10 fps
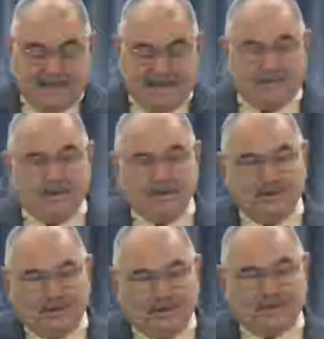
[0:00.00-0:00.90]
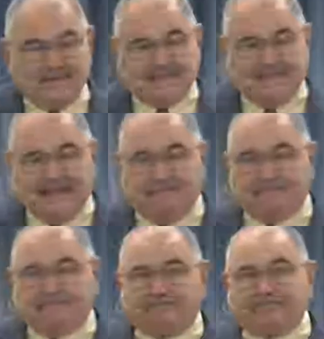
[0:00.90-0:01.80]
And when you look at
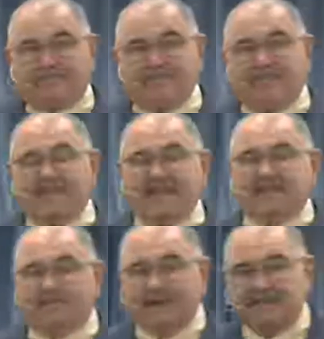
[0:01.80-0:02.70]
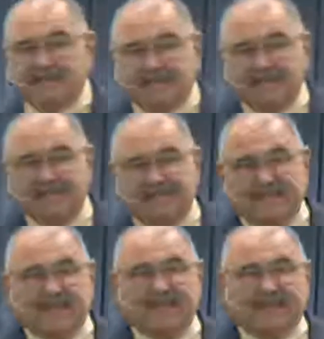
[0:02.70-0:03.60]
that, it's basically
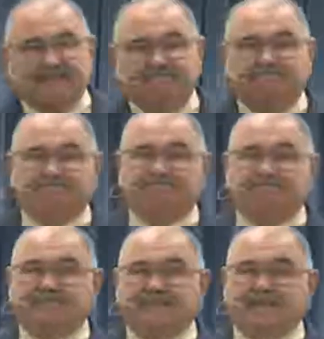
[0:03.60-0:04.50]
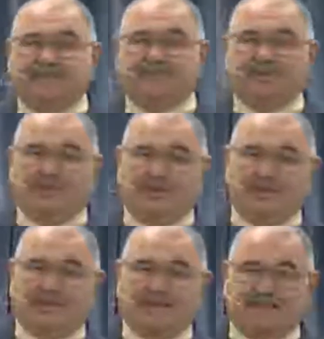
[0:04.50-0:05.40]
stating, if you
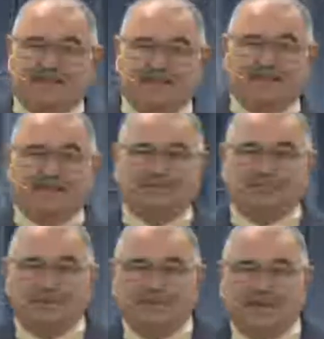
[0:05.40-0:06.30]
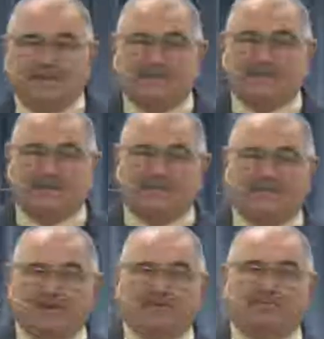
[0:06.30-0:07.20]
look at the pretty much the
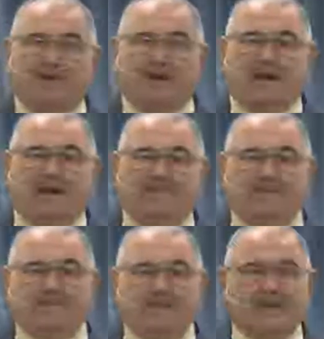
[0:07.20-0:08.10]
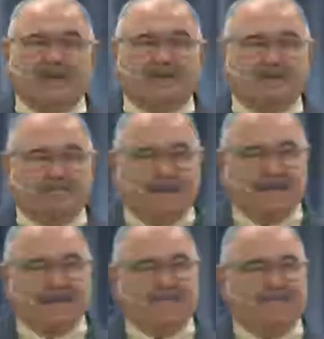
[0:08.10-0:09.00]
first part of it, to
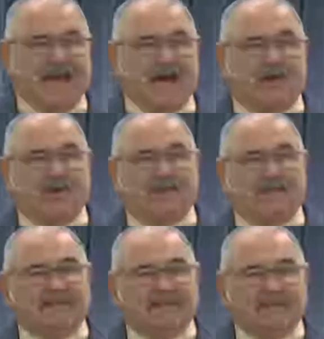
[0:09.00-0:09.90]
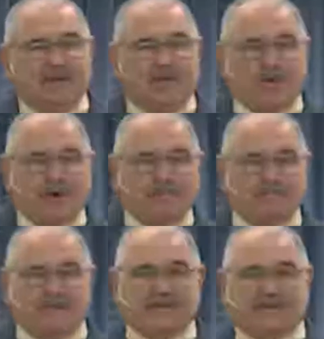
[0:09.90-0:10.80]
make a vowel or
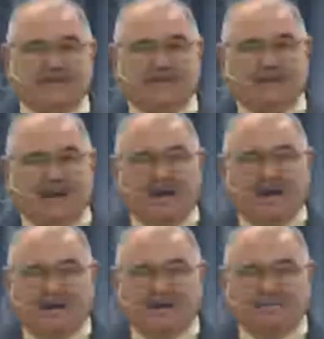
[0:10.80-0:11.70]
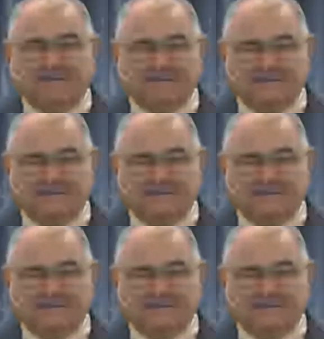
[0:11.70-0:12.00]
admission of